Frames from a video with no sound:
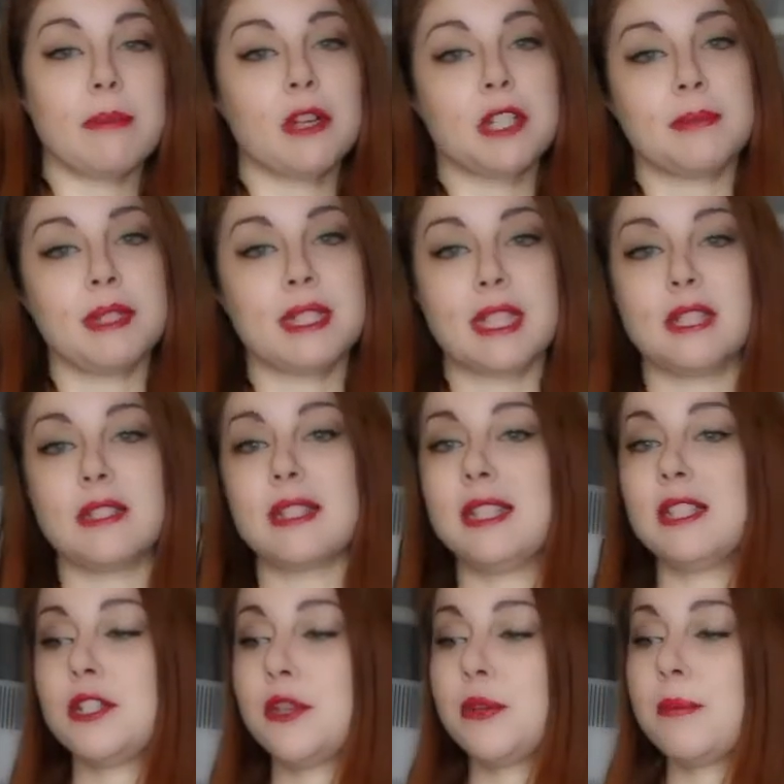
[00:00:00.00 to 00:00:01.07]
push my skills
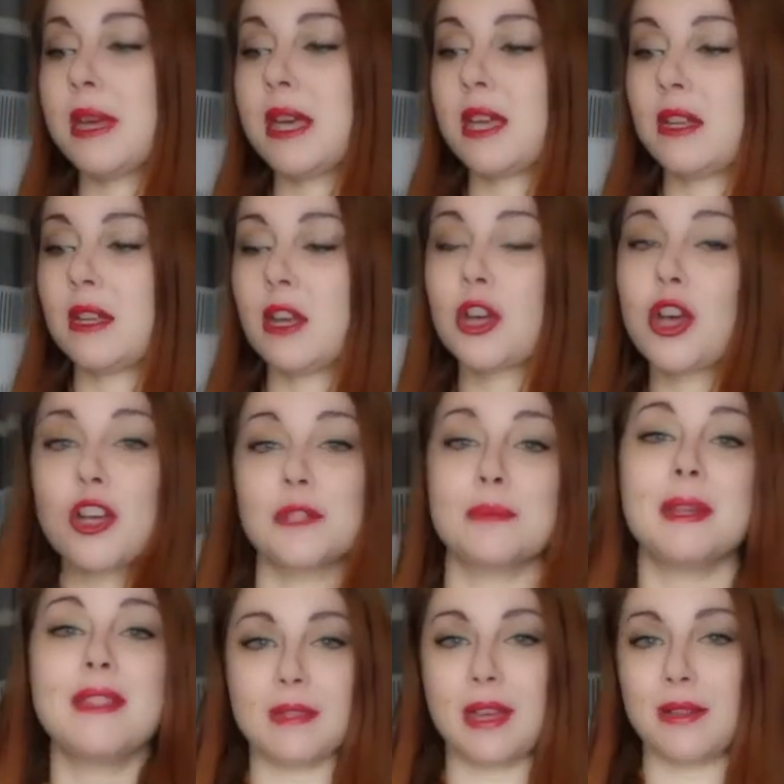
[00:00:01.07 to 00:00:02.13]
into making a
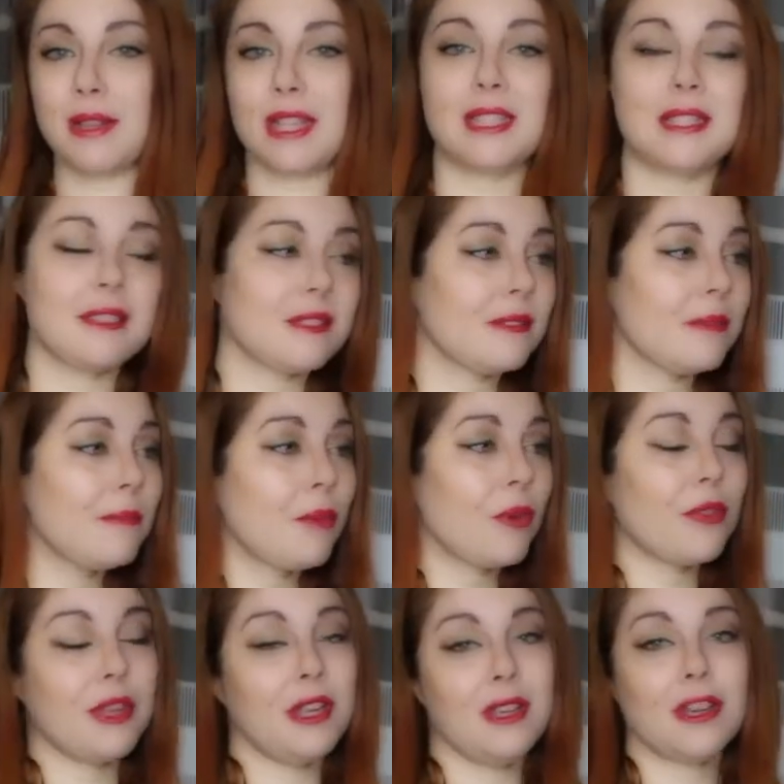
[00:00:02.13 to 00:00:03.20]
cosplay that lasts
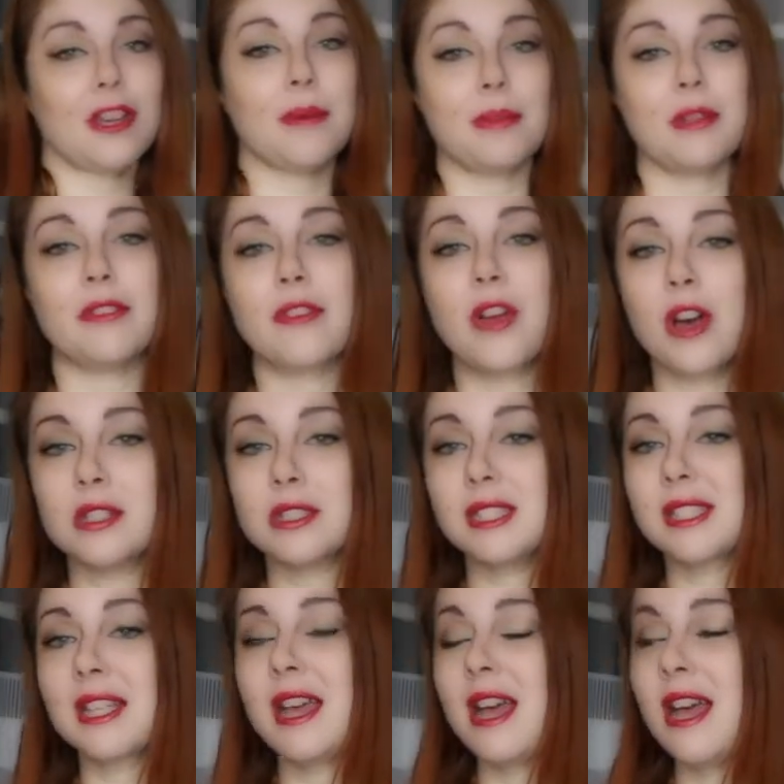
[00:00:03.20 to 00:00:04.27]
more than a couple of
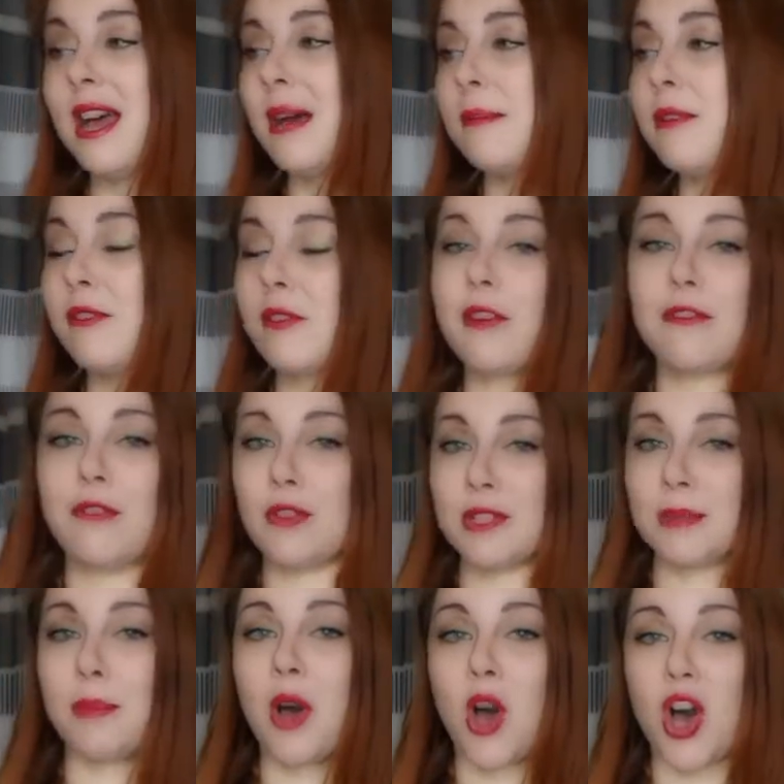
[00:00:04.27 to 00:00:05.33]
cons before it falls
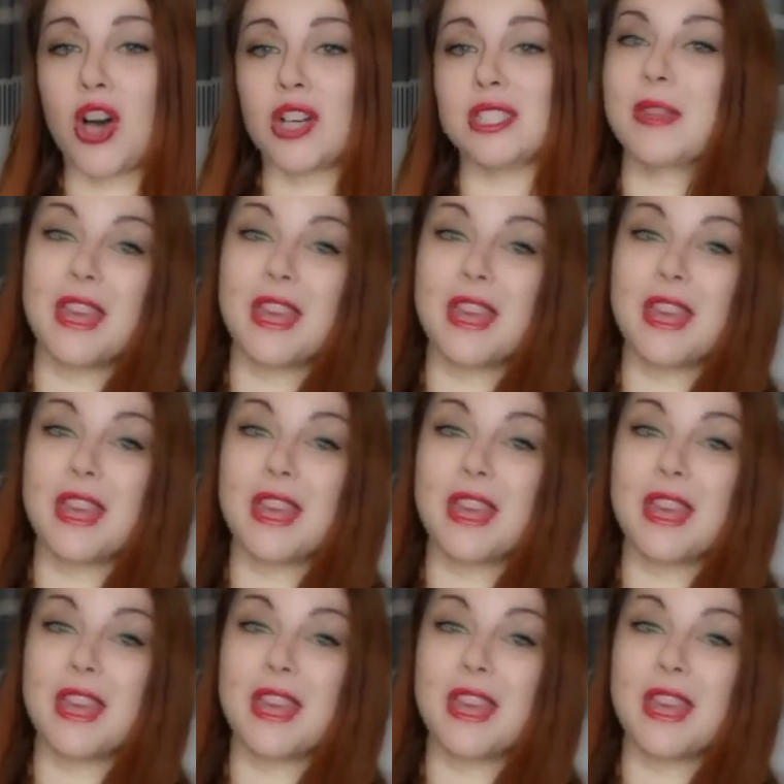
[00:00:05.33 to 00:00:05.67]
apart.